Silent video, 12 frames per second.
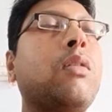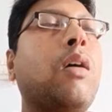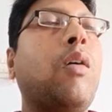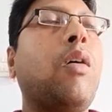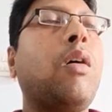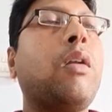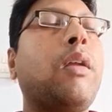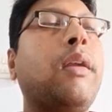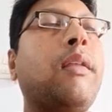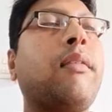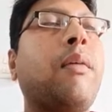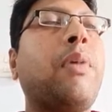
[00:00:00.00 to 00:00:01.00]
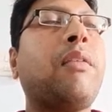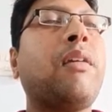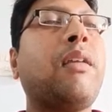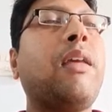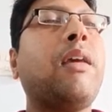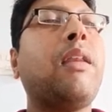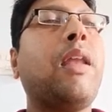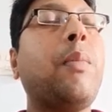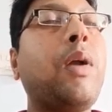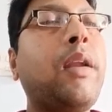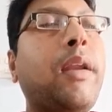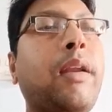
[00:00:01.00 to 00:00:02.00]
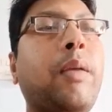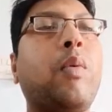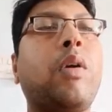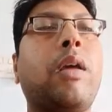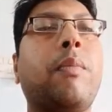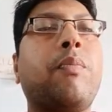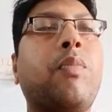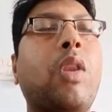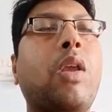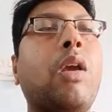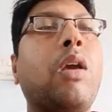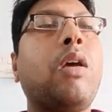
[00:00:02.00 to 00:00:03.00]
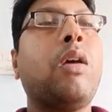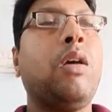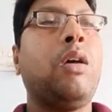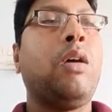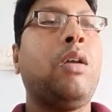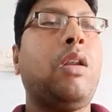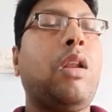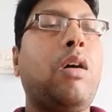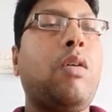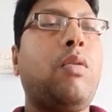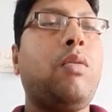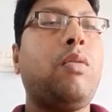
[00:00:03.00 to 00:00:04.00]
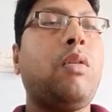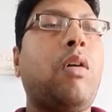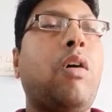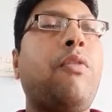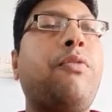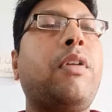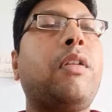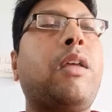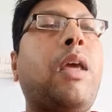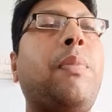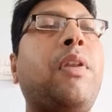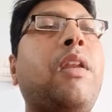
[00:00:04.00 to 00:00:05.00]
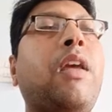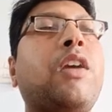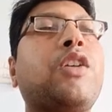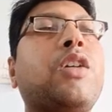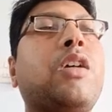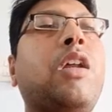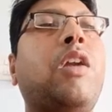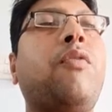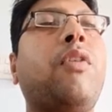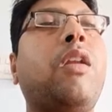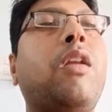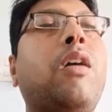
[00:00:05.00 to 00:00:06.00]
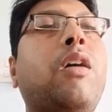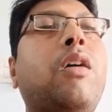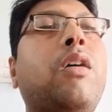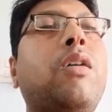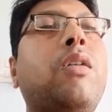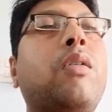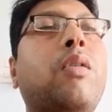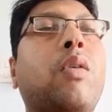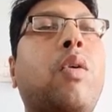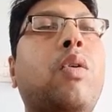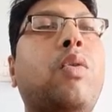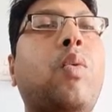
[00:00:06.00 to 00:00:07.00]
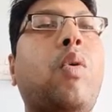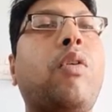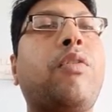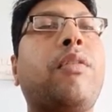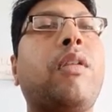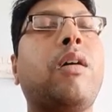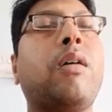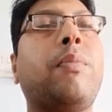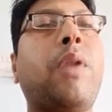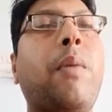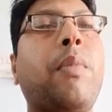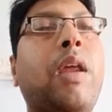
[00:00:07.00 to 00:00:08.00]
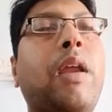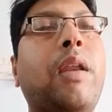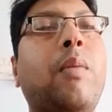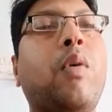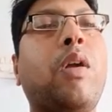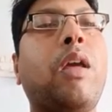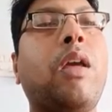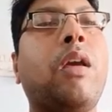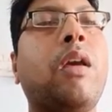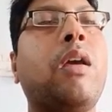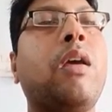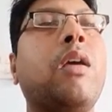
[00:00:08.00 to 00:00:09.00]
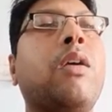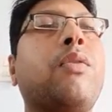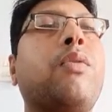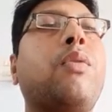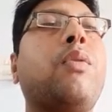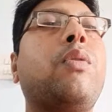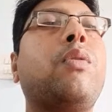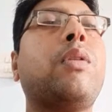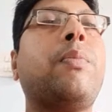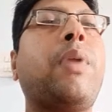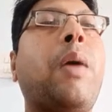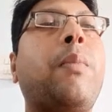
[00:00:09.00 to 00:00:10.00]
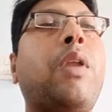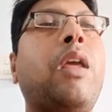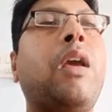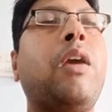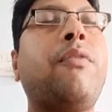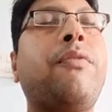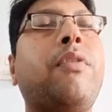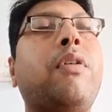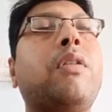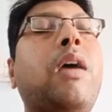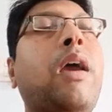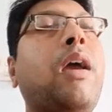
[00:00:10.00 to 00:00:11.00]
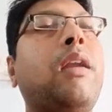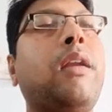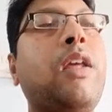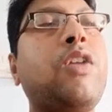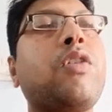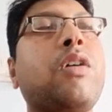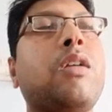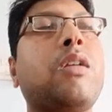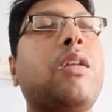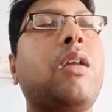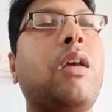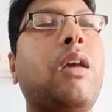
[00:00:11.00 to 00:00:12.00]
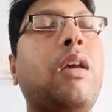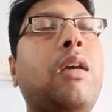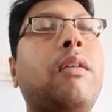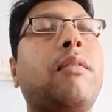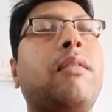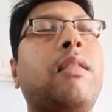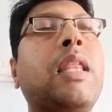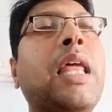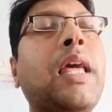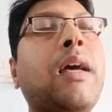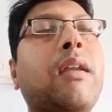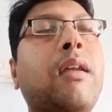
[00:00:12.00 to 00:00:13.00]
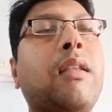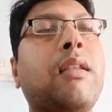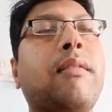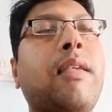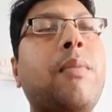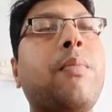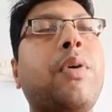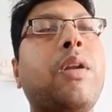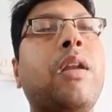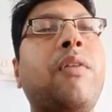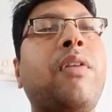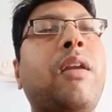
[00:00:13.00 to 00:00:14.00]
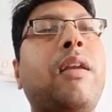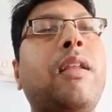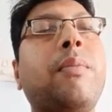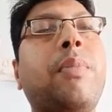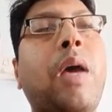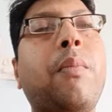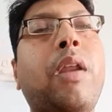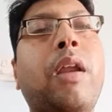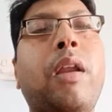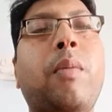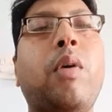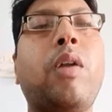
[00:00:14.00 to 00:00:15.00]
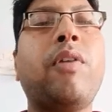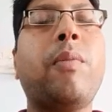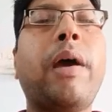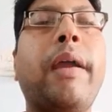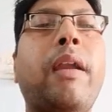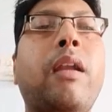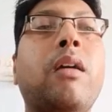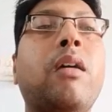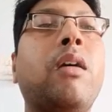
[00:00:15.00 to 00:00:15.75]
or it is basically a labeled antibody. Now after the capillary action, it will go towards the primary antibody. So the primary, if the antigen is there in the sample, definitely the primary antibody will bind